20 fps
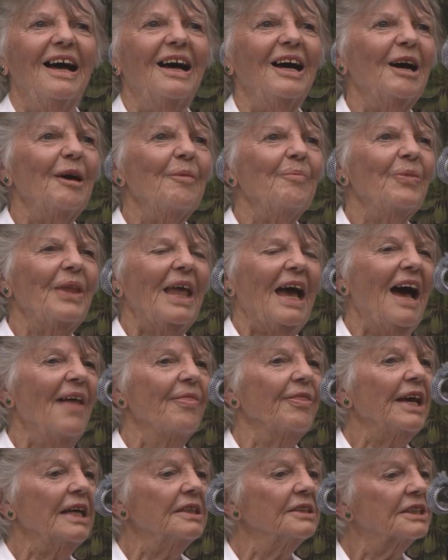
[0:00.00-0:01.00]

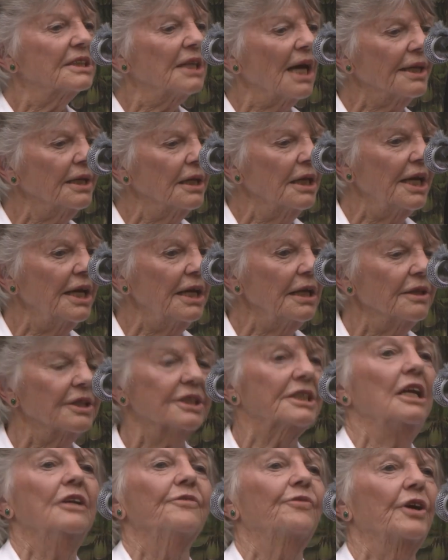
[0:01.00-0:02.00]
And then suddenly
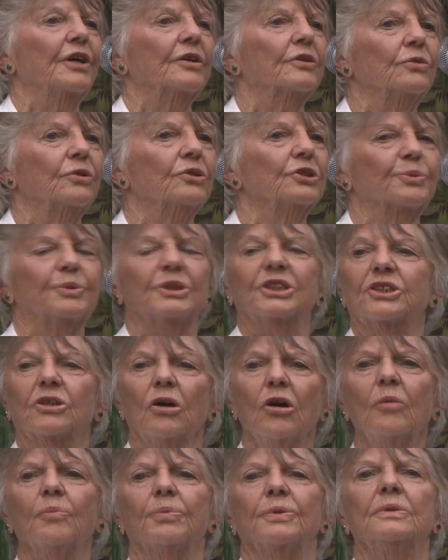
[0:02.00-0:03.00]
the telephone calls would
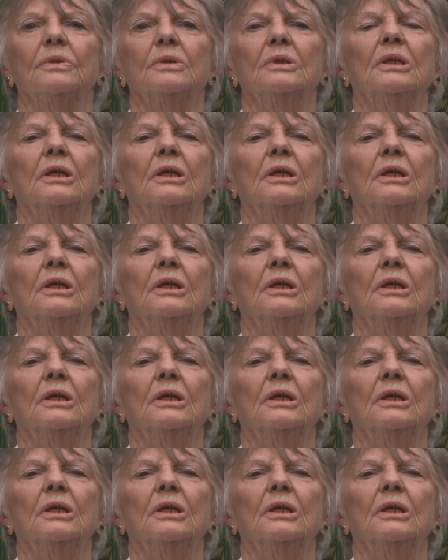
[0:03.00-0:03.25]
stop,